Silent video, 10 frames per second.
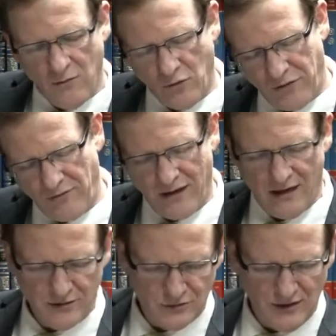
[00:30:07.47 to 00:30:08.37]
With
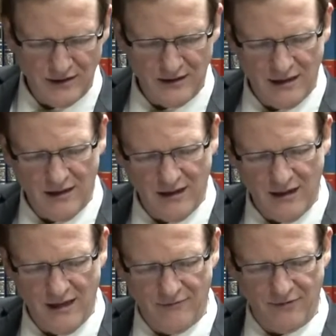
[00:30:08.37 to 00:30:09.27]
regard to every, uh,
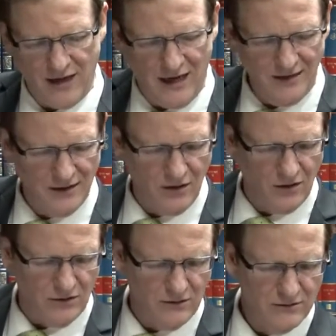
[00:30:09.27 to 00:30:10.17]
every other
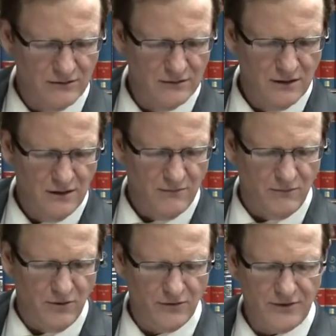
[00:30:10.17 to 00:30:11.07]
law,
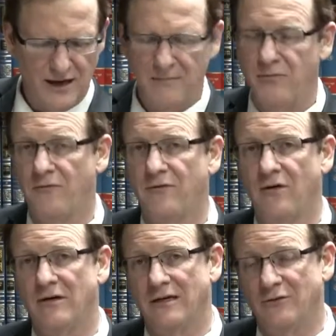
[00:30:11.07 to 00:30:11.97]
both type of
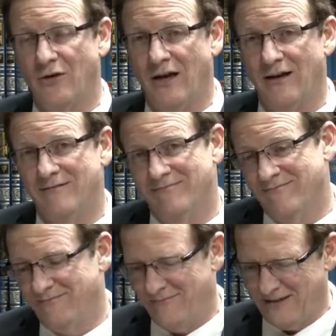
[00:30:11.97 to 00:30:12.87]
Kohen Gadol are
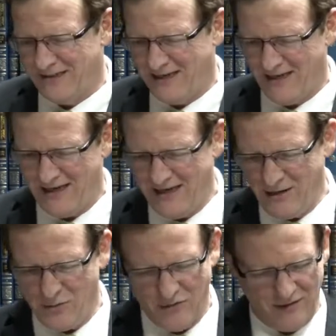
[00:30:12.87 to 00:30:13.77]
basically
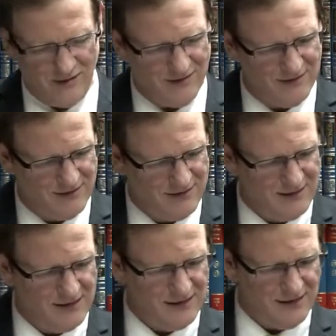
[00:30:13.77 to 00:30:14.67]
equal
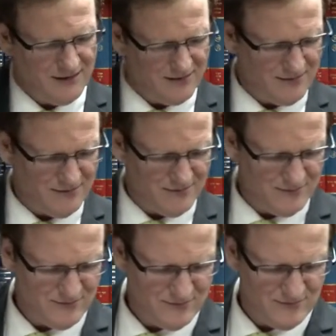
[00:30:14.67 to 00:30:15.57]

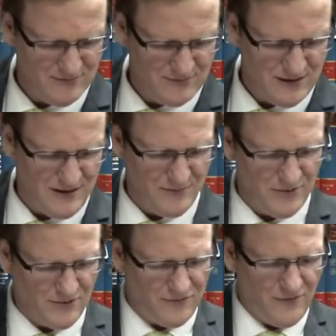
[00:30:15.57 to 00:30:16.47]
um, a
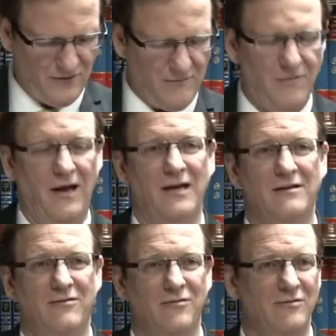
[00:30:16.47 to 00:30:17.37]
number of law
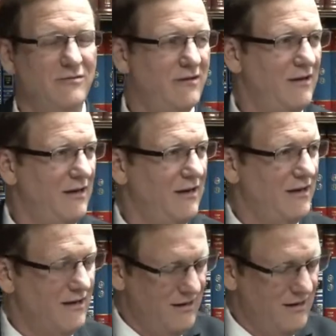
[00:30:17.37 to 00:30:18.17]
applied to the